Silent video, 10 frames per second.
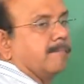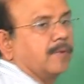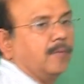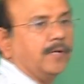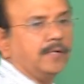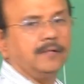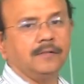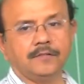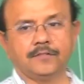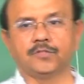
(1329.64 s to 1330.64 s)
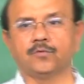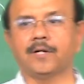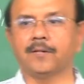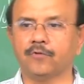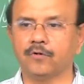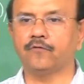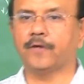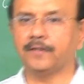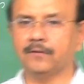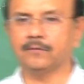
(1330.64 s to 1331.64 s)
comma delta. This is what I'm going to
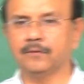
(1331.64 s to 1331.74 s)
find out.